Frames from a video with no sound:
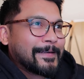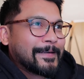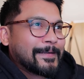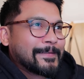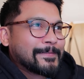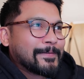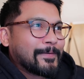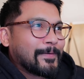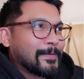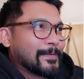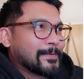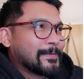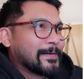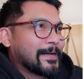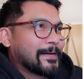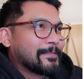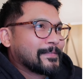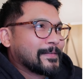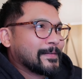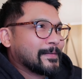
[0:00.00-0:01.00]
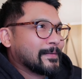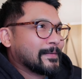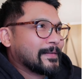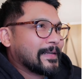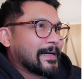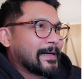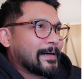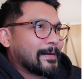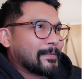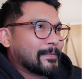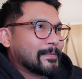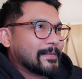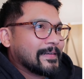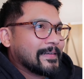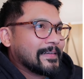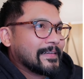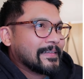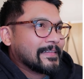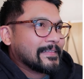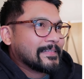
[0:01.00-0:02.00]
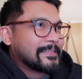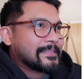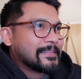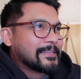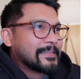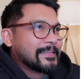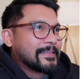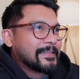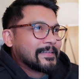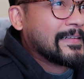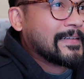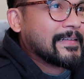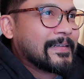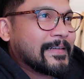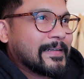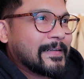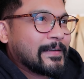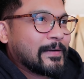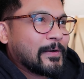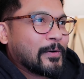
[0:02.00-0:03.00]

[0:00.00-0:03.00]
So all you have to do now is go